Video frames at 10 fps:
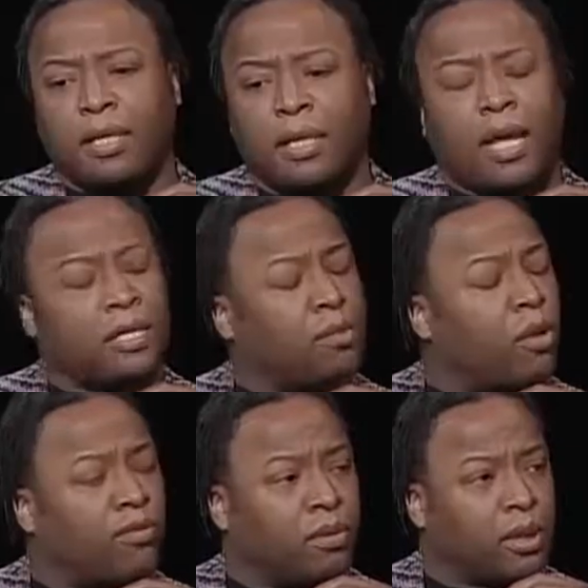get a lot of
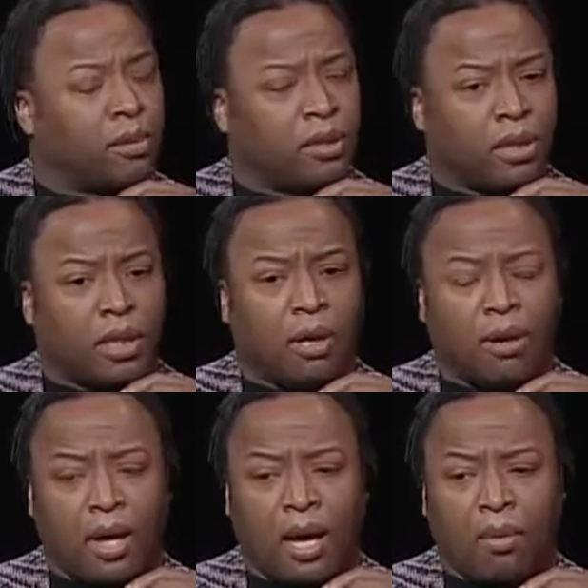support from the community, though.
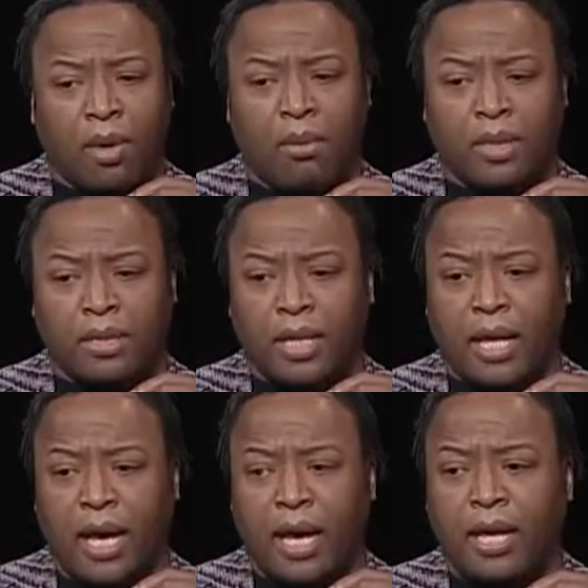I will say
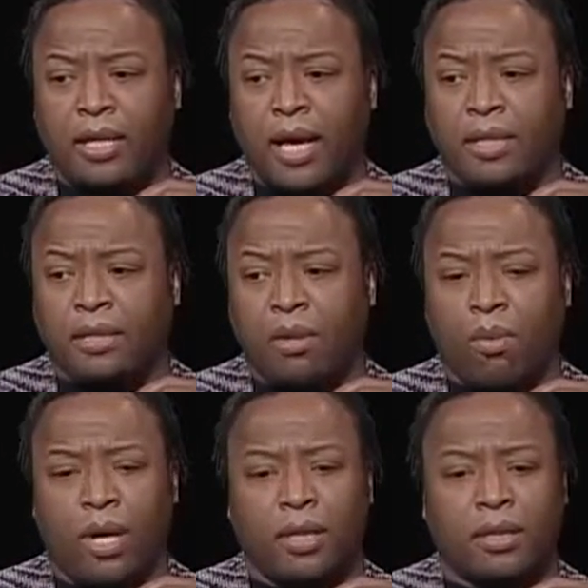that. And you know
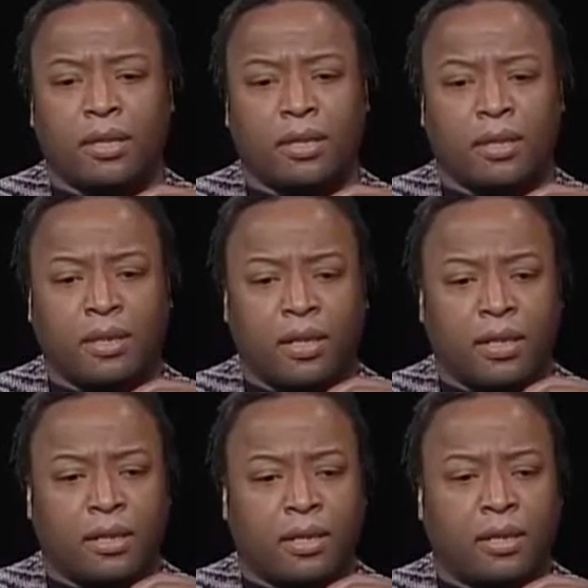what?
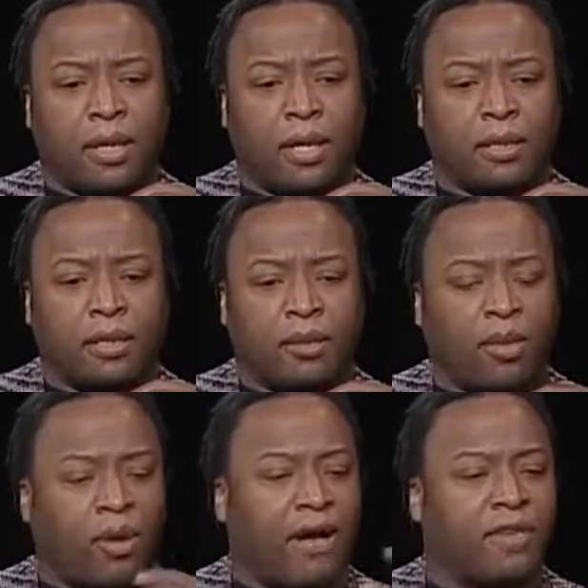The
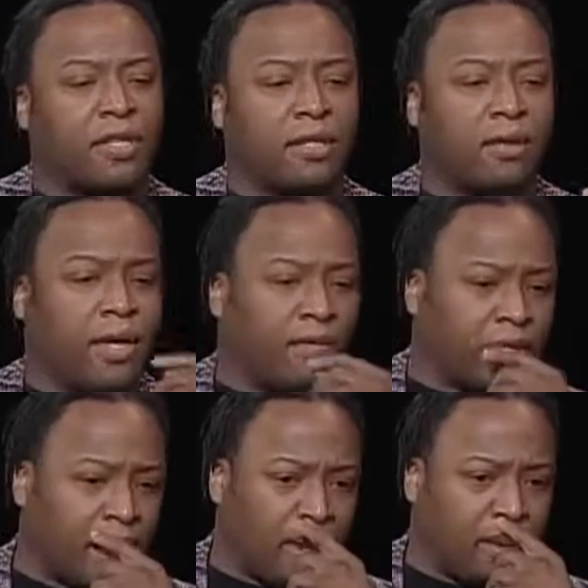demographics of
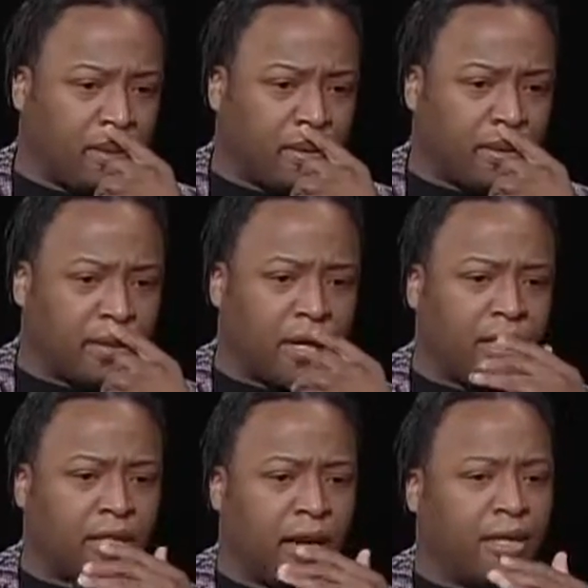everything
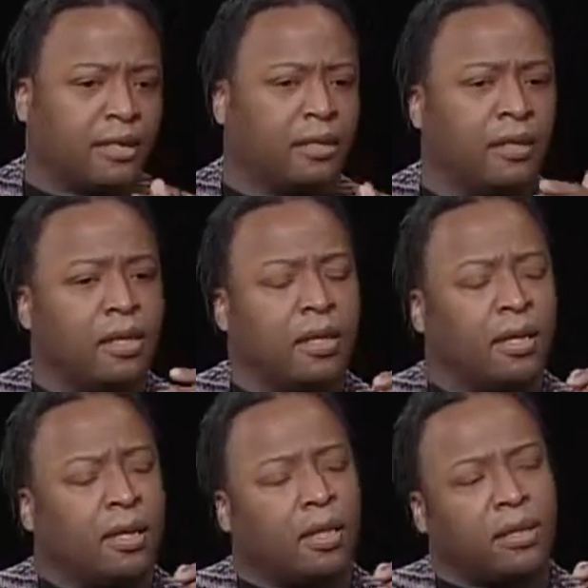started changing
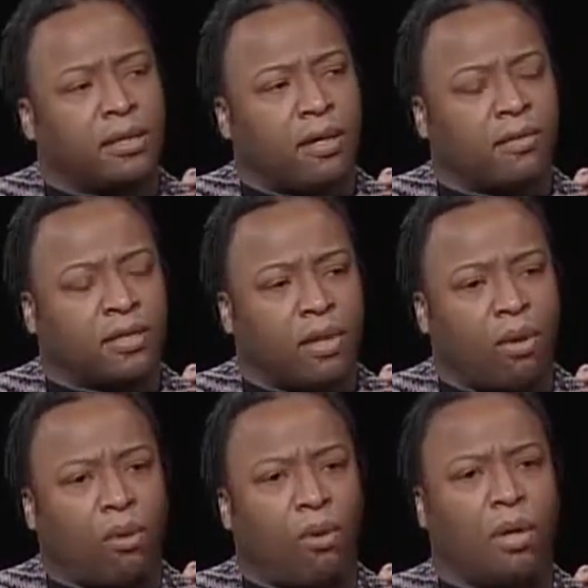and stuff.
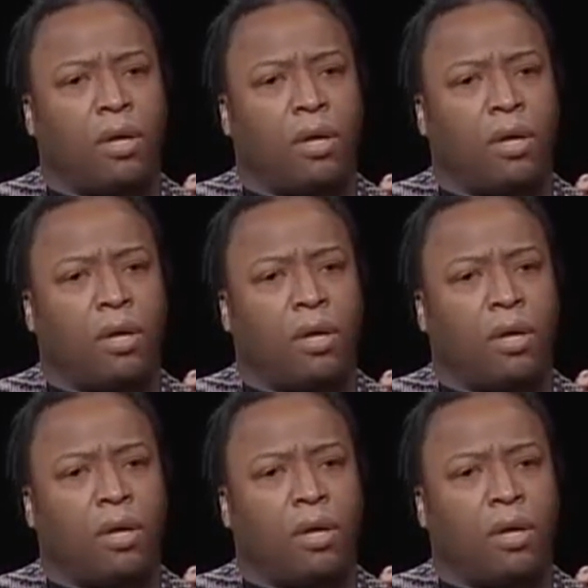So